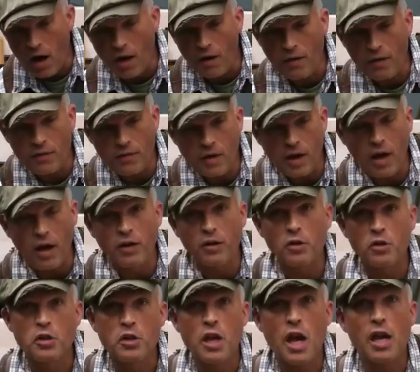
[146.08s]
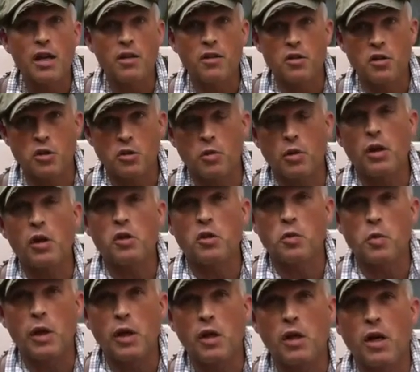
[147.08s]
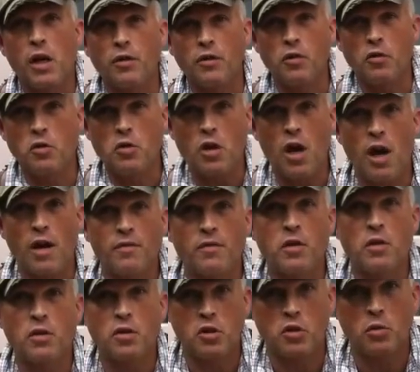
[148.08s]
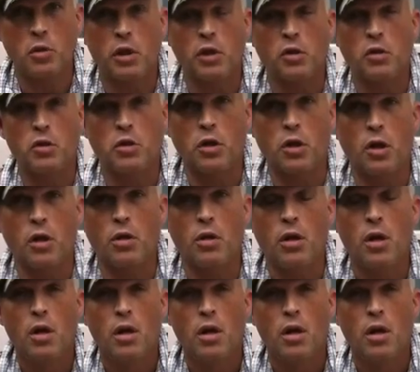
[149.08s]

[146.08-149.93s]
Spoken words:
on the underside of the stringers, we can cut those off so the stringers are